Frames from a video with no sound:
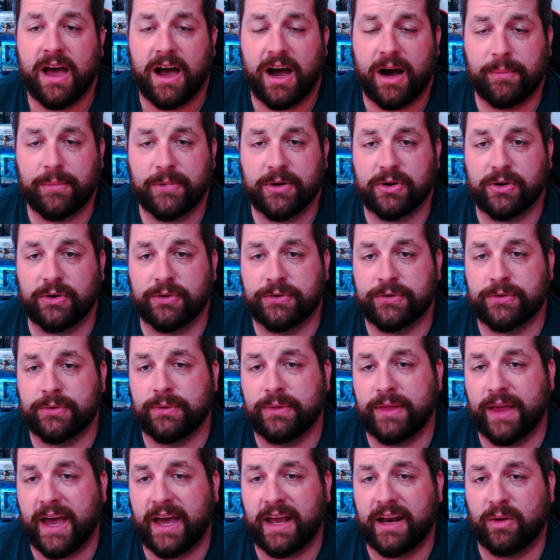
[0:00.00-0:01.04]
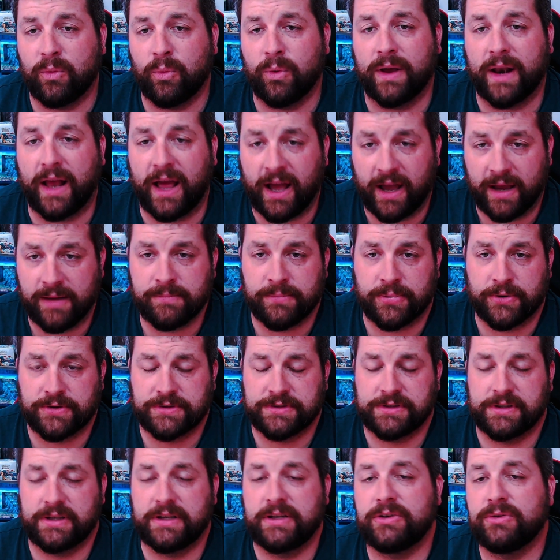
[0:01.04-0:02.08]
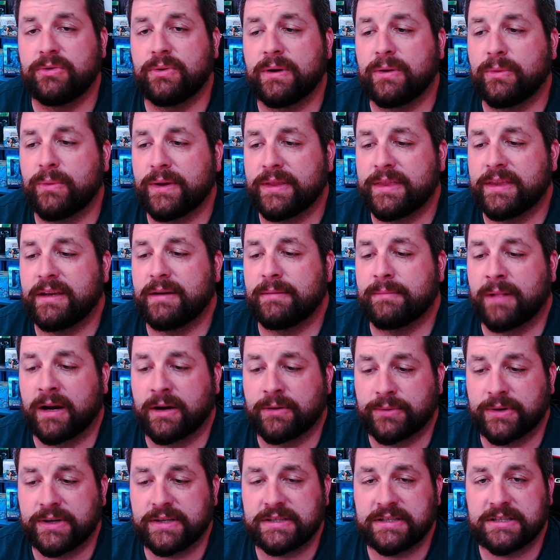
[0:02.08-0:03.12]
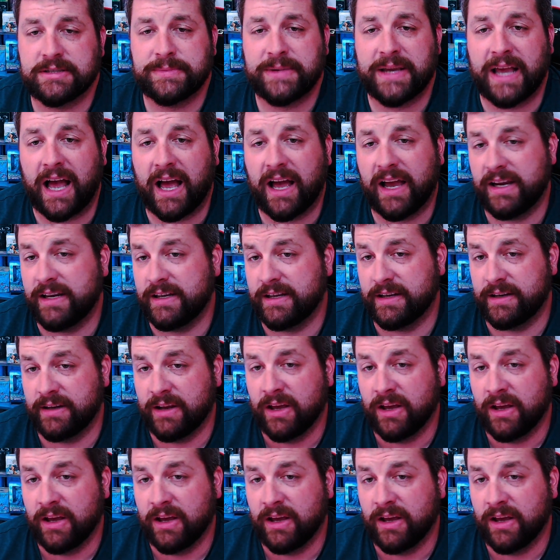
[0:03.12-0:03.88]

I'm going to go through that and what I'm personally doing with it and my reasons behind it